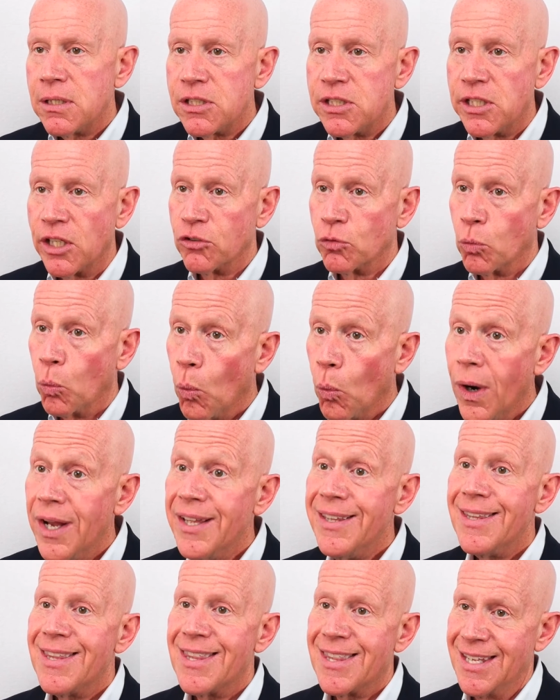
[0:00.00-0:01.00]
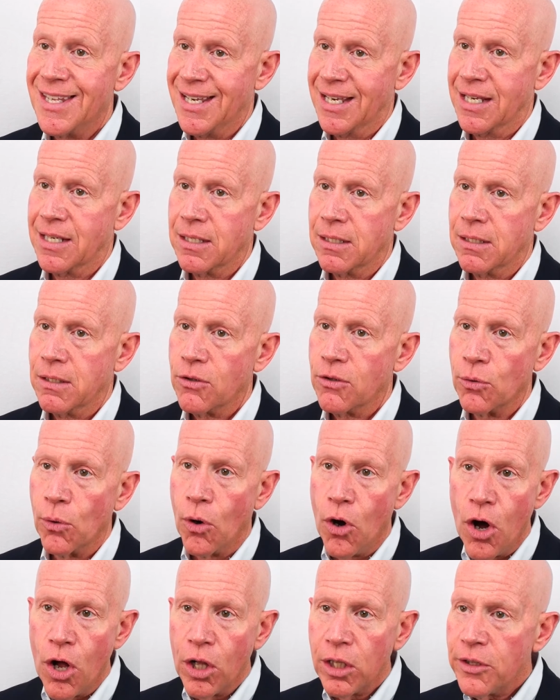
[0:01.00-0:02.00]
does one thing
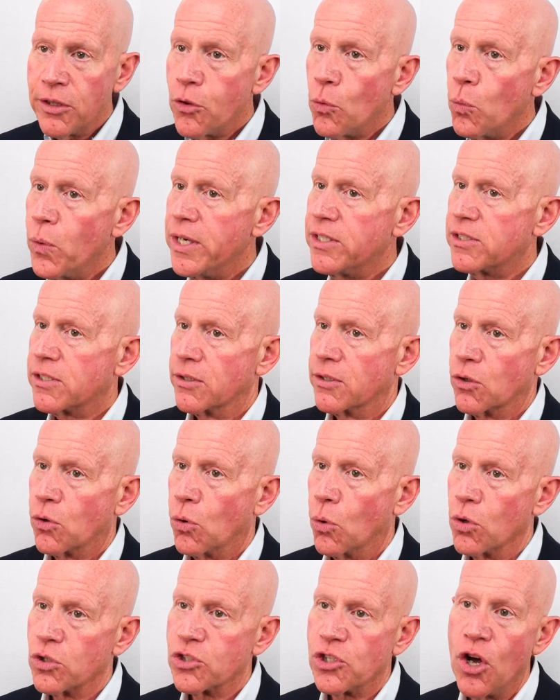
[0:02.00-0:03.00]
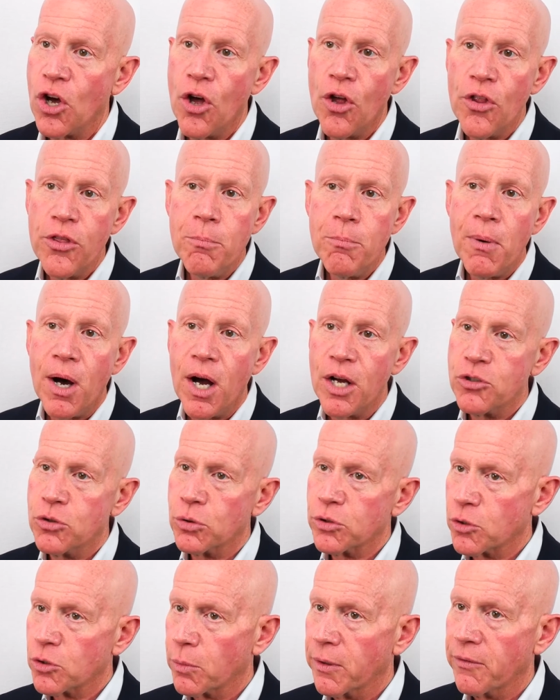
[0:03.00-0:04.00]
through all of the weeks of the course, all of the
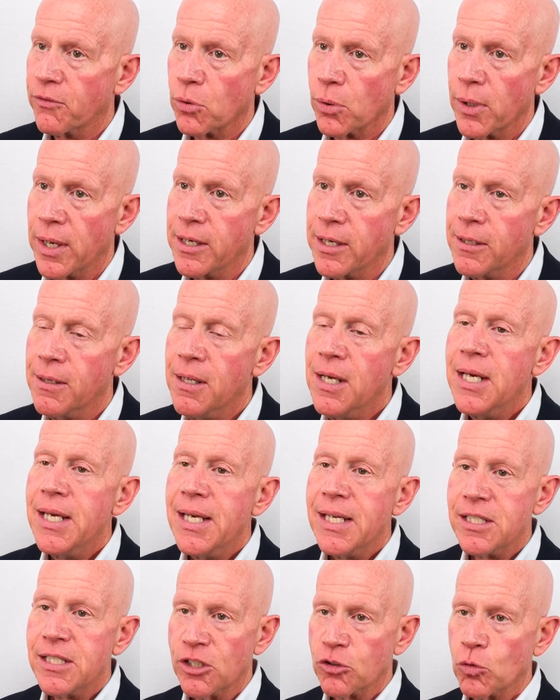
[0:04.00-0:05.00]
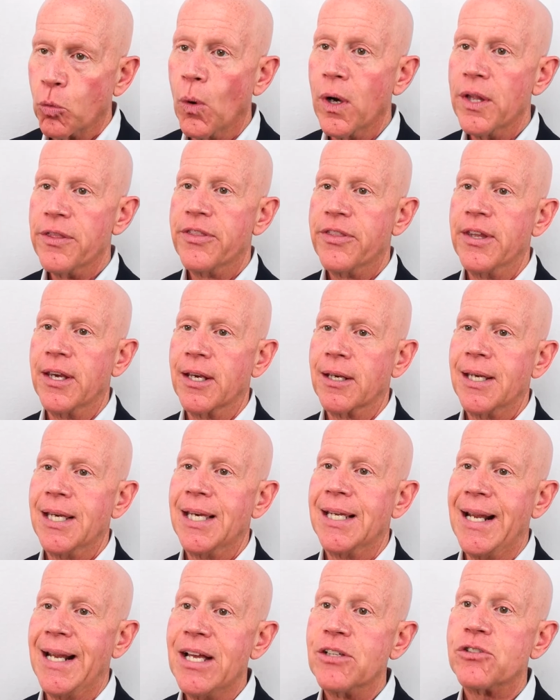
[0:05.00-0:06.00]
modules that we've created. It does one thing.
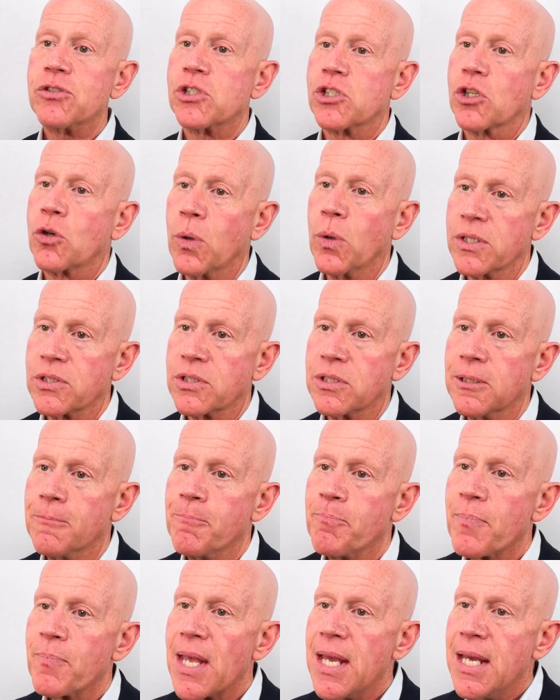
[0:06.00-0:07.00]
It answers a question.